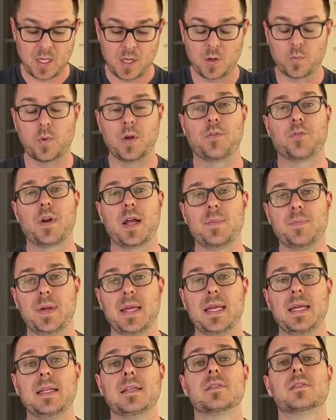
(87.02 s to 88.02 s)
Refried
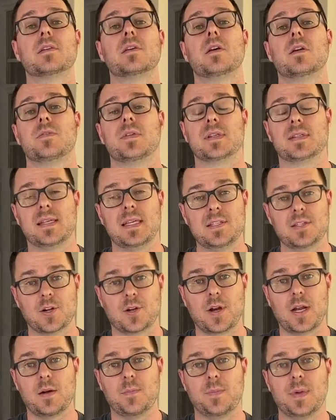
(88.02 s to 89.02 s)
beans, the seasoned
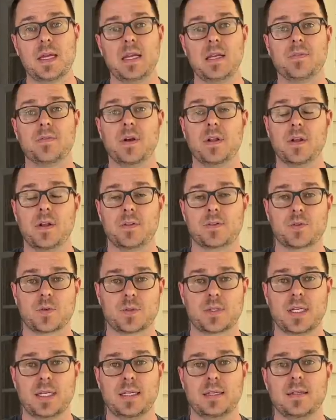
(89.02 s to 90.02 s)
ground beef, another
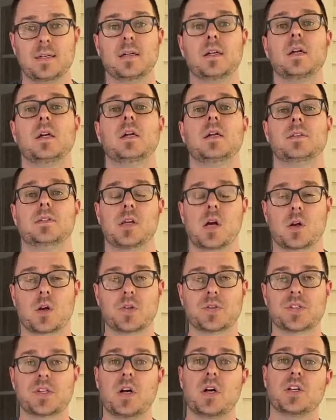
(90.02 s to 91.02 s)
tortilla, taco
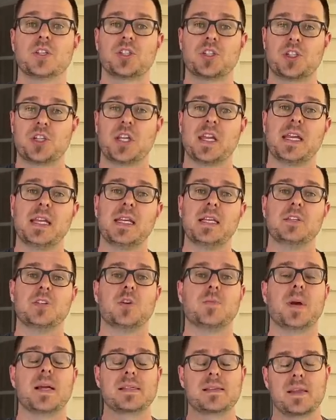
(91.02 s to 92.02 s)
sauce, cheese. You
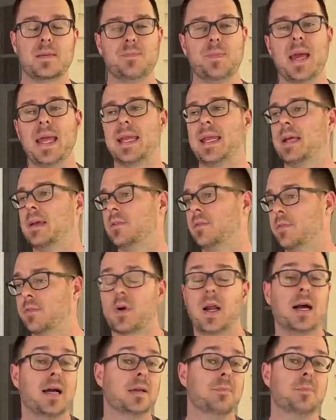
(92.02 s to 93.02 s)
basically bake it,
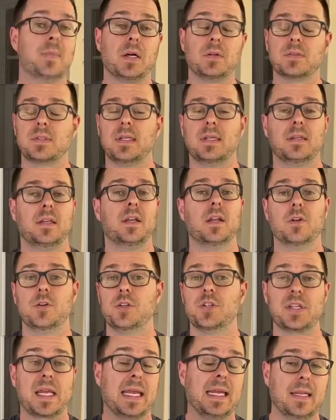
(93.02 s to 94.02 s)
fry it, melt it, you know,
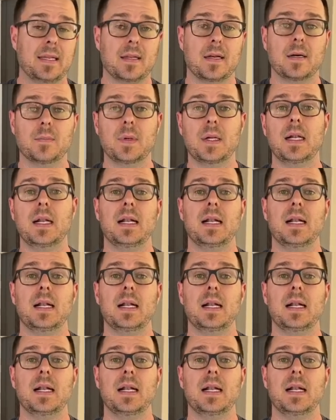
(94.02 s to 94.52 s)
just heat it up.